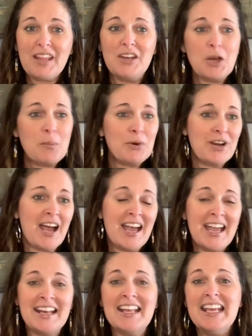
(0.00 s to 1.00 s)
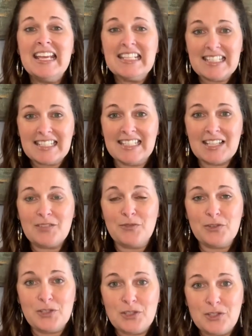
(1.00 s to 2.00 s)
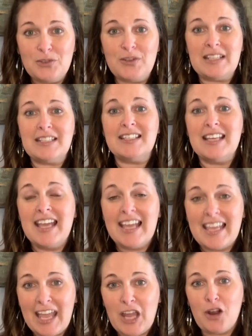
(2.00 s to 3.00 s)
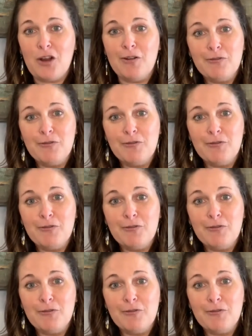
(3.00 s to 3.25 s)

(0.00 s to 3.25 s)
Number 9, successful students care